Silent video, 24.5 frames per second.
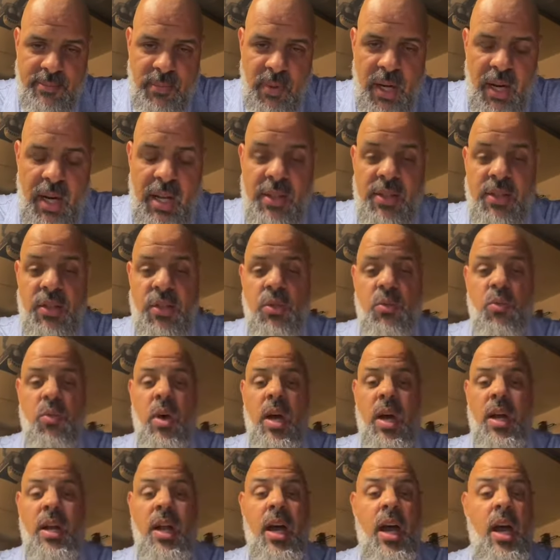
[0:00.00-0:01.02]
Right, and this is
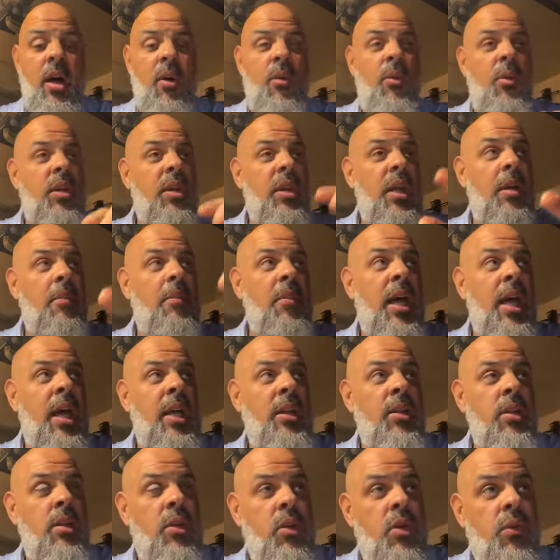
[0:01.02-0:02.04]
why now when they
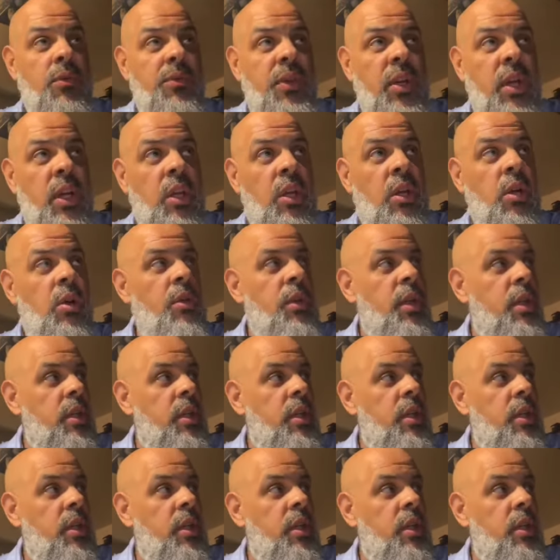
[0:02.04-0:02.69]
made the little video